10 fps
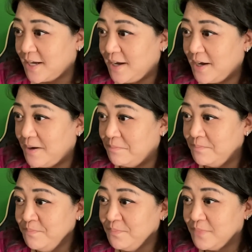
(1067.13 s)

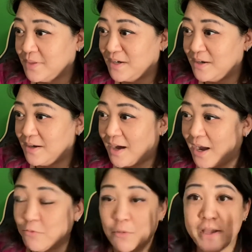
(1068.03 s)

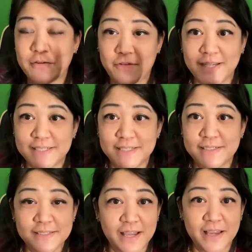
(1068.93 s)
I will make
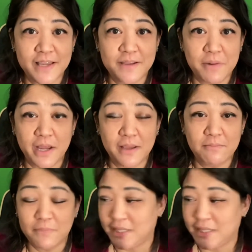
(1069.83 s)
faces and my